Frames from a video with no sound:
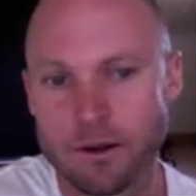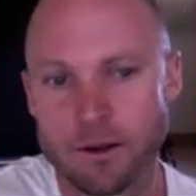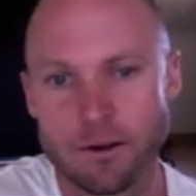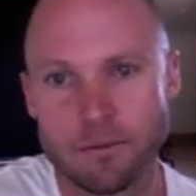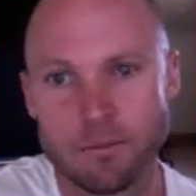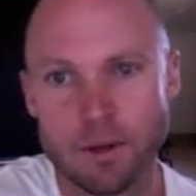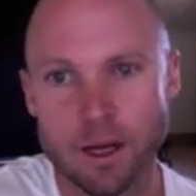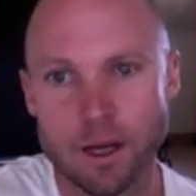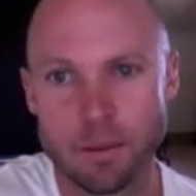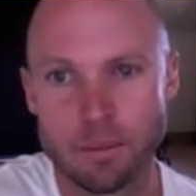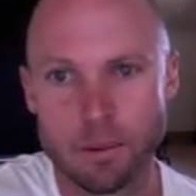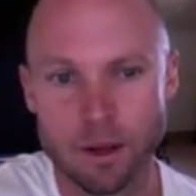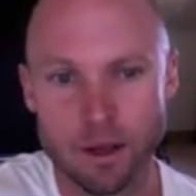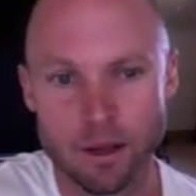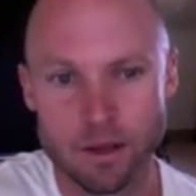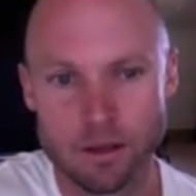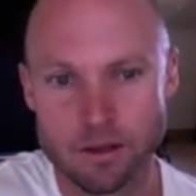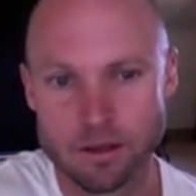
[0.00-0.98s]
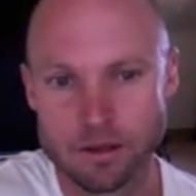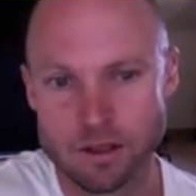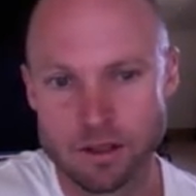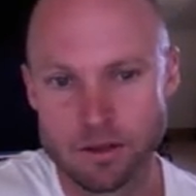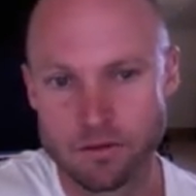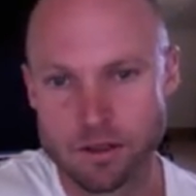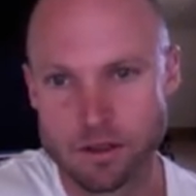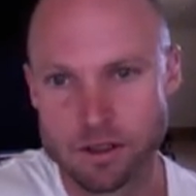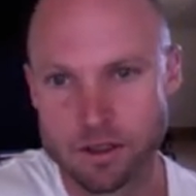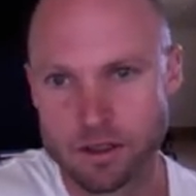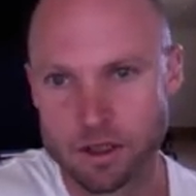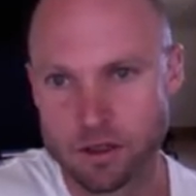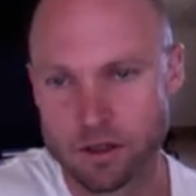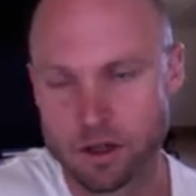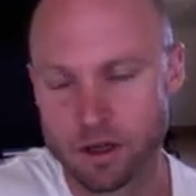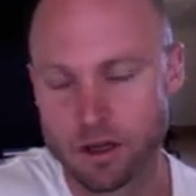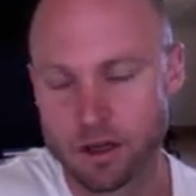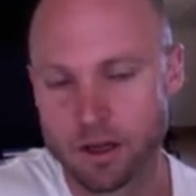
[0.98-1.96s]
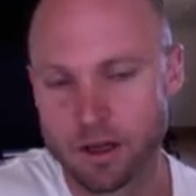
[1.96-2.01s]
PRP, Synvisc,
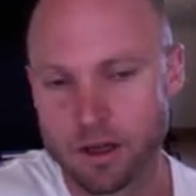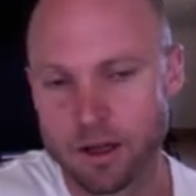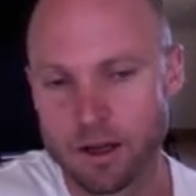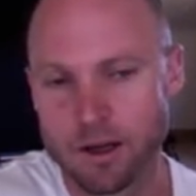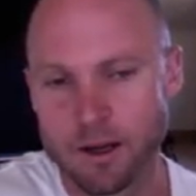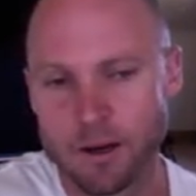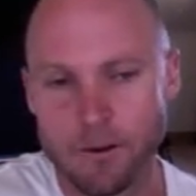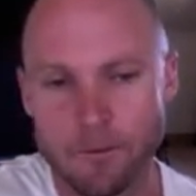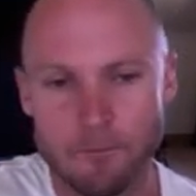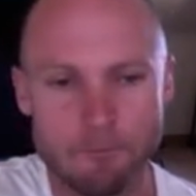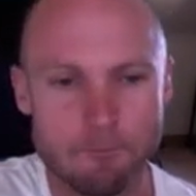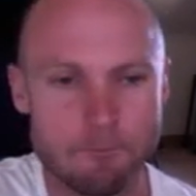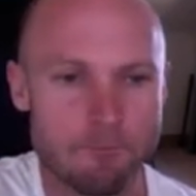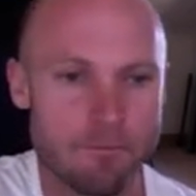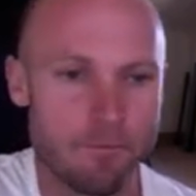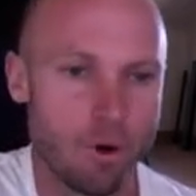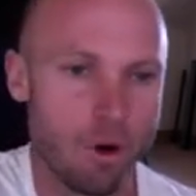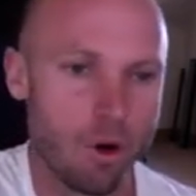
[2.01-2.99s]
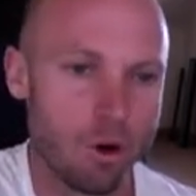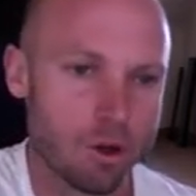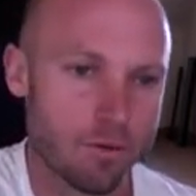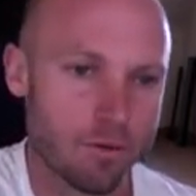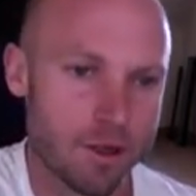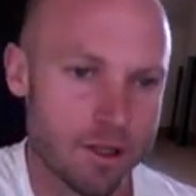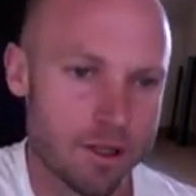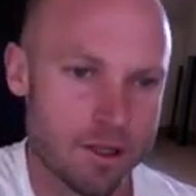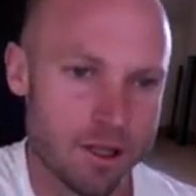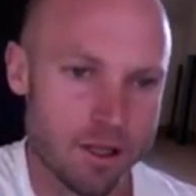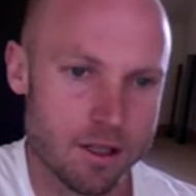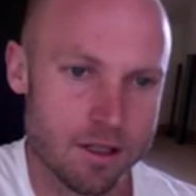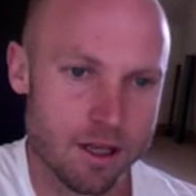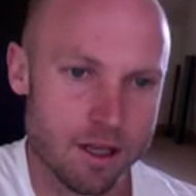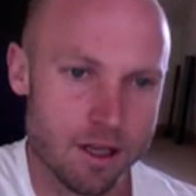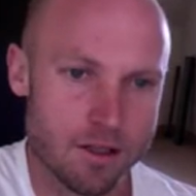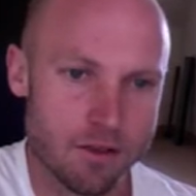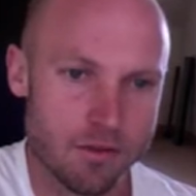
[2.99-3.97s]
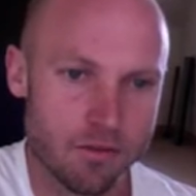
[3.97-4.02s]
etc. Um, all of these things
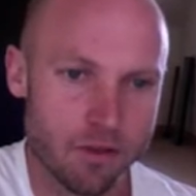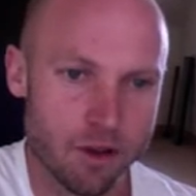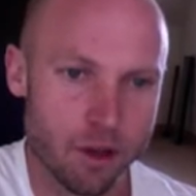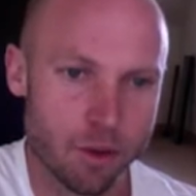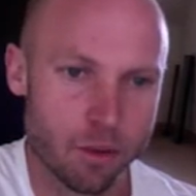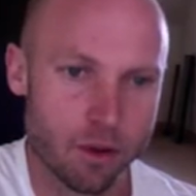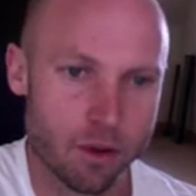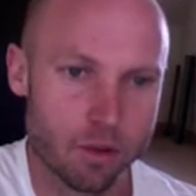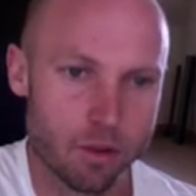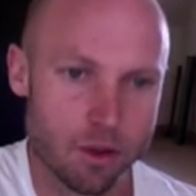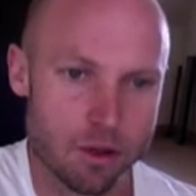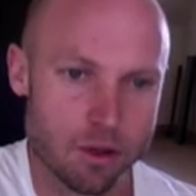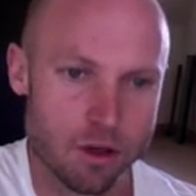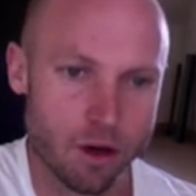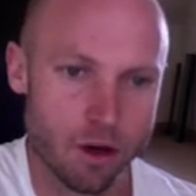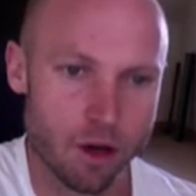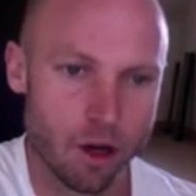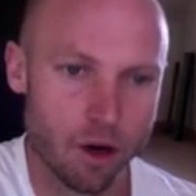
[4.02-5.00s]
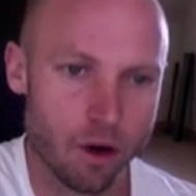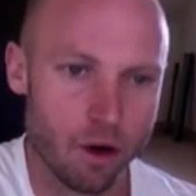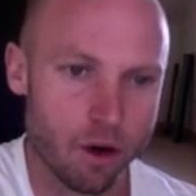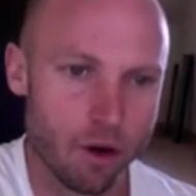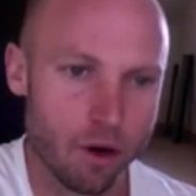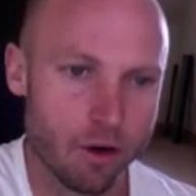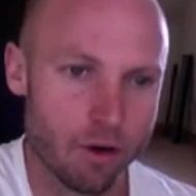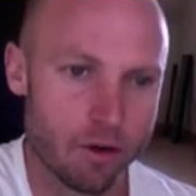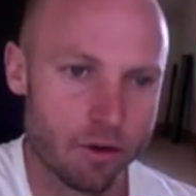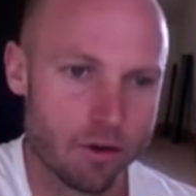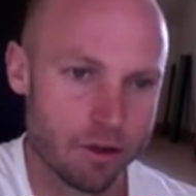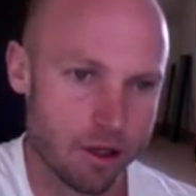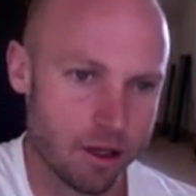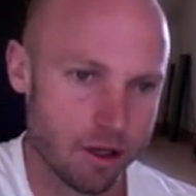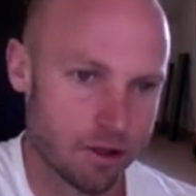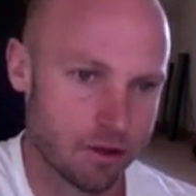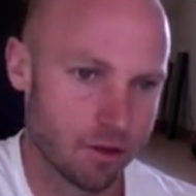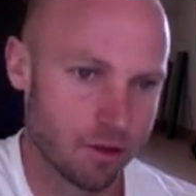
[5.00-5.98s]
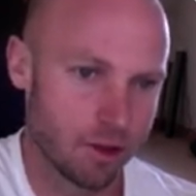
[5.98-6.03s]
interfere with what's going on
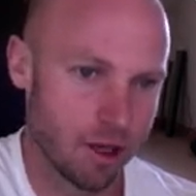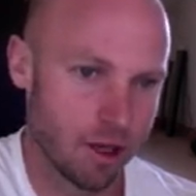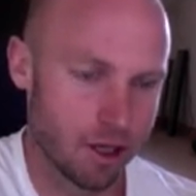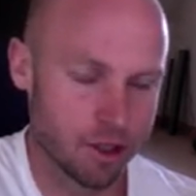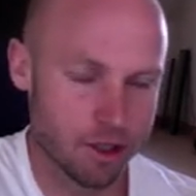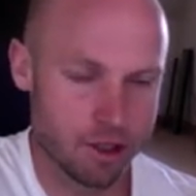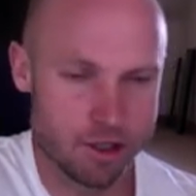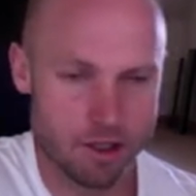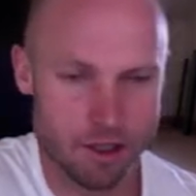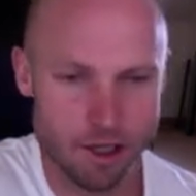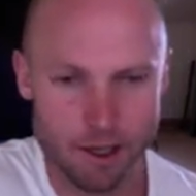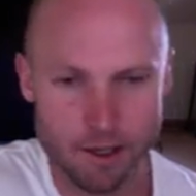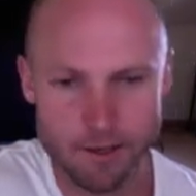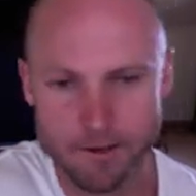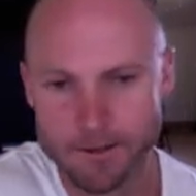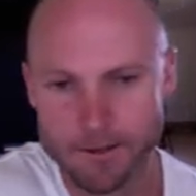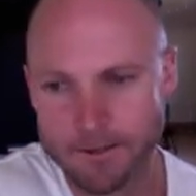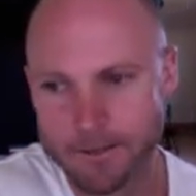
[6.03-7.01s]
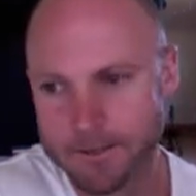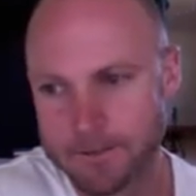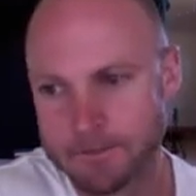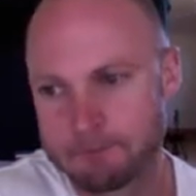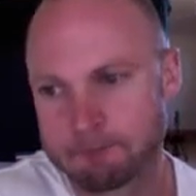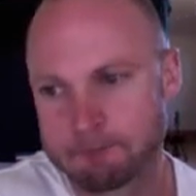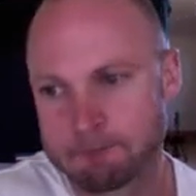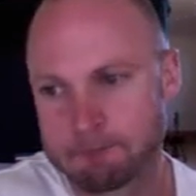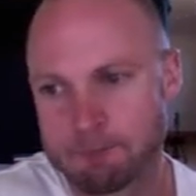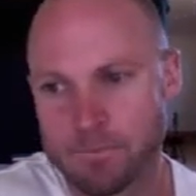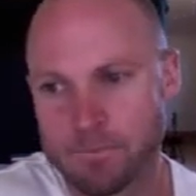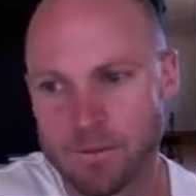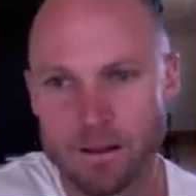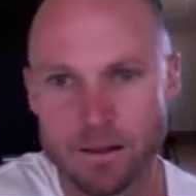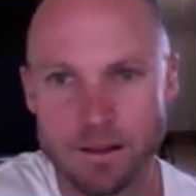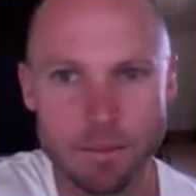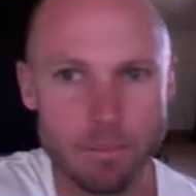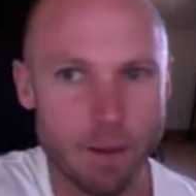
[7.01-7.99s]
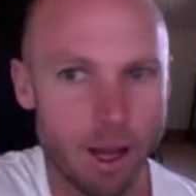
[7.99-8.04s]
uh, to a large extent.
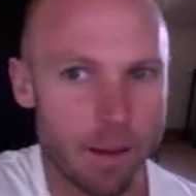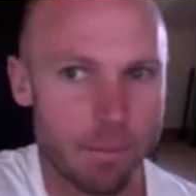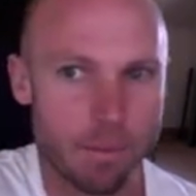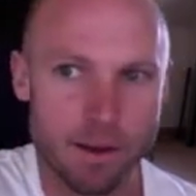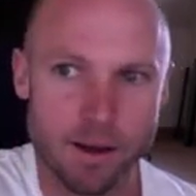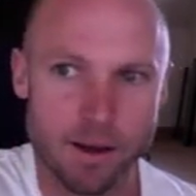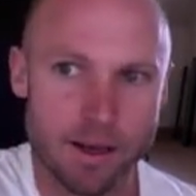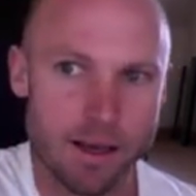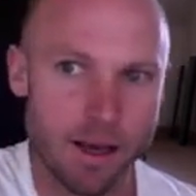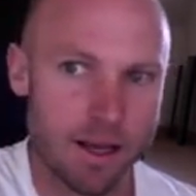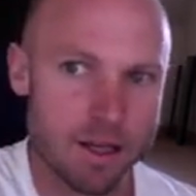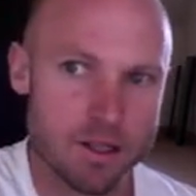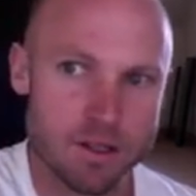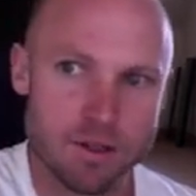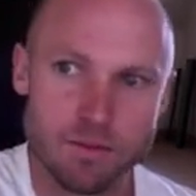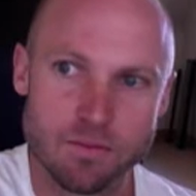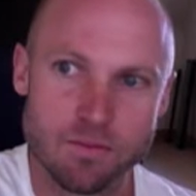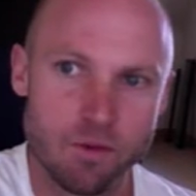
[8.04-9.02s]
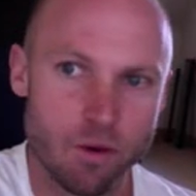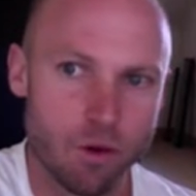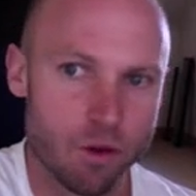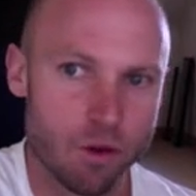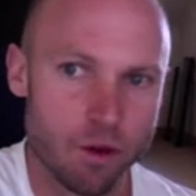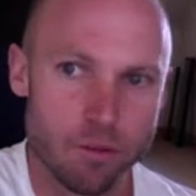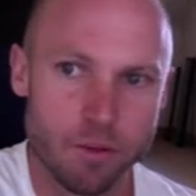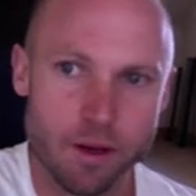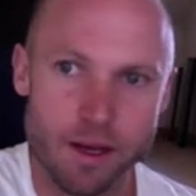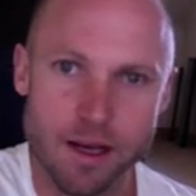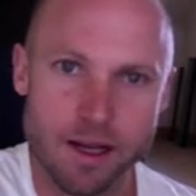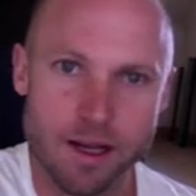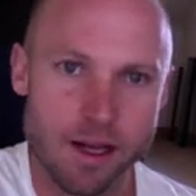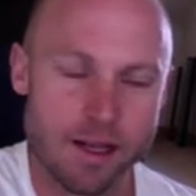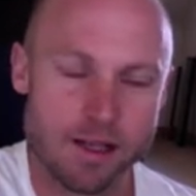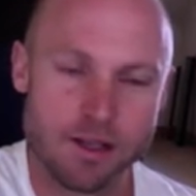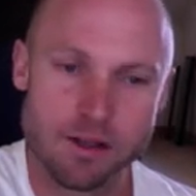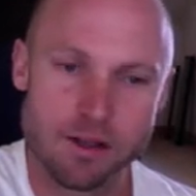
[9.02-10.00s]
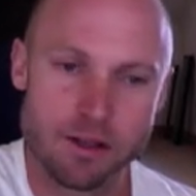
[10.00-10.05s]
There may be a case for them at,
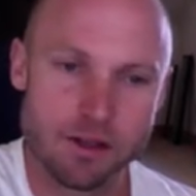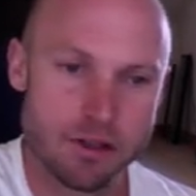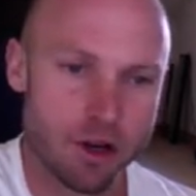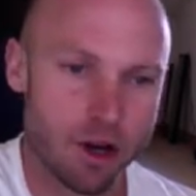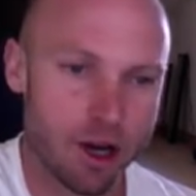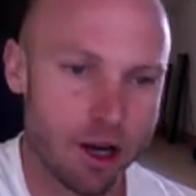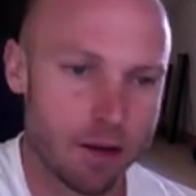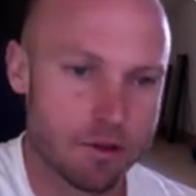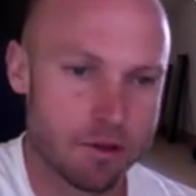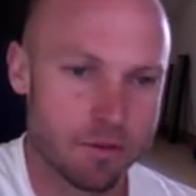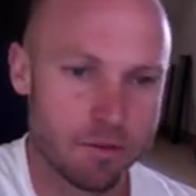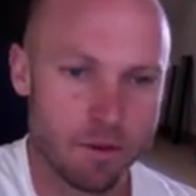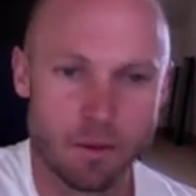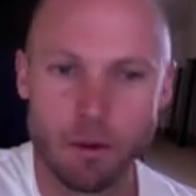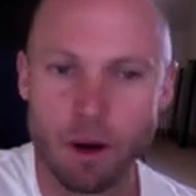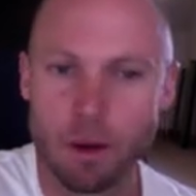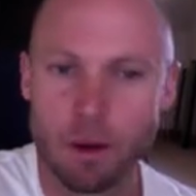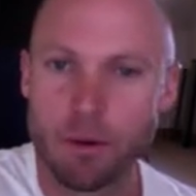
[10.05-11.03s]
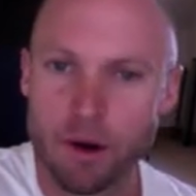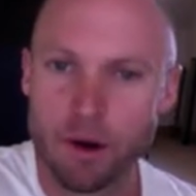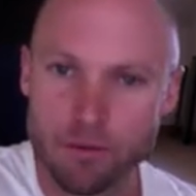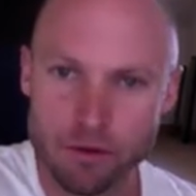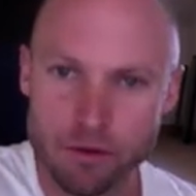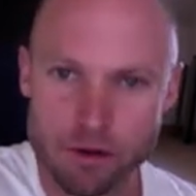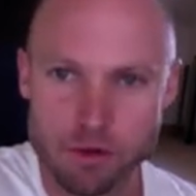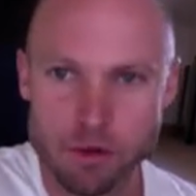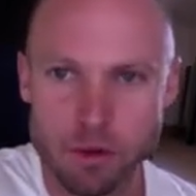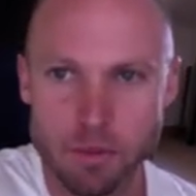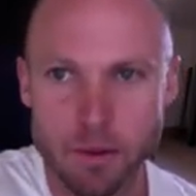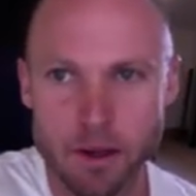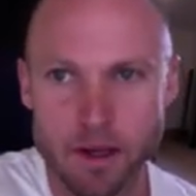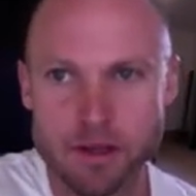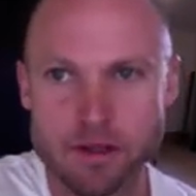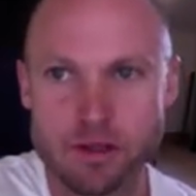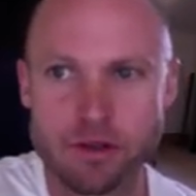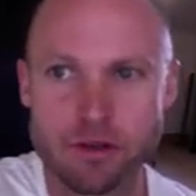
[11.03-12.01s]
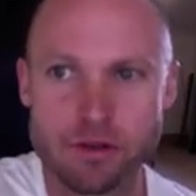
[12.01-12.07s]
at, certain times, but my preference would be
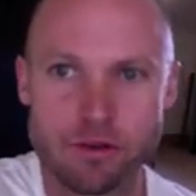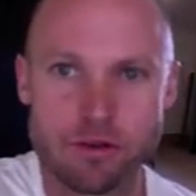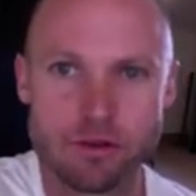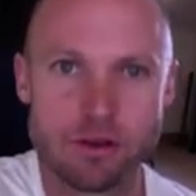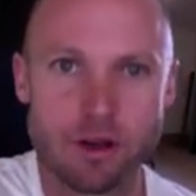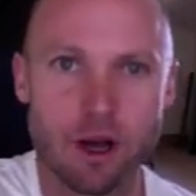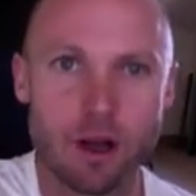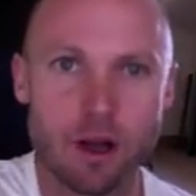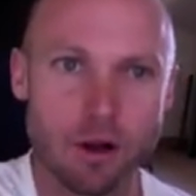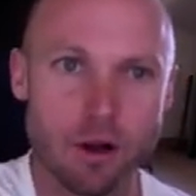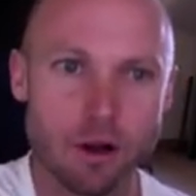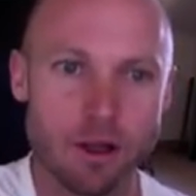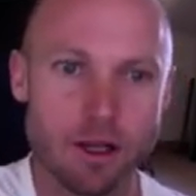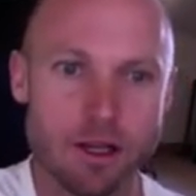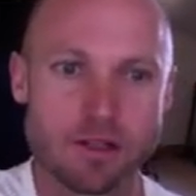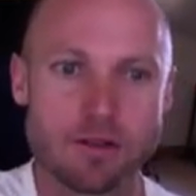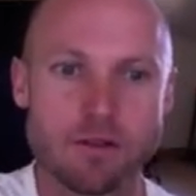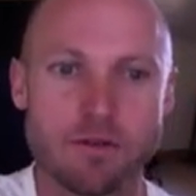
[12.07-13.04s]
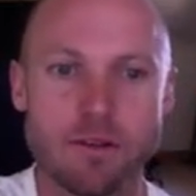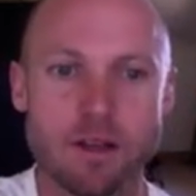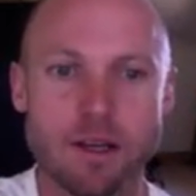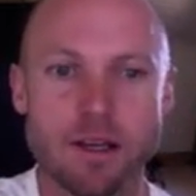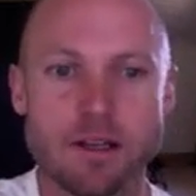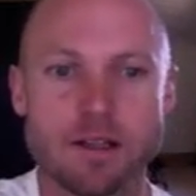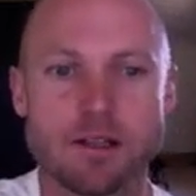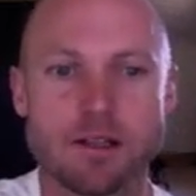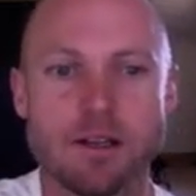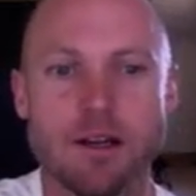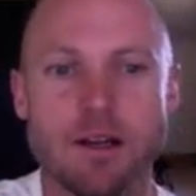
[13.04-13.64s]
to use a lot less of these.